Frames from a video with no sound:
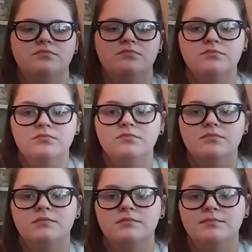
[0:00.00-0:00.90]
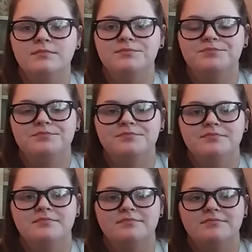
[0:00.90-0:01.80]

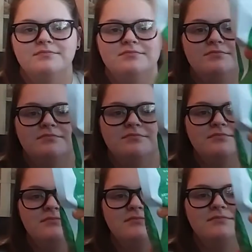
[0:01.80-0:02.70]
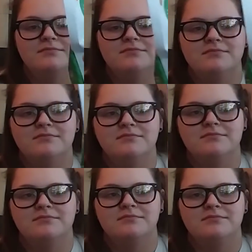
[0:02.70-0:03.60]

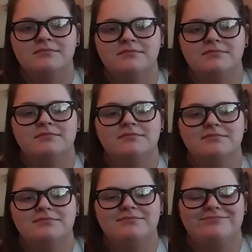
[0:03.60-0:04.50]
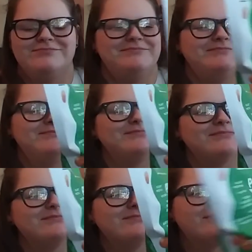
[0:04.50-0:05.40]

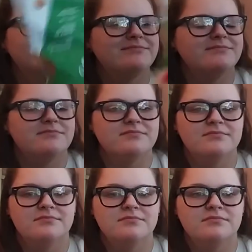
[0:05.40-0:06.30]
(silent)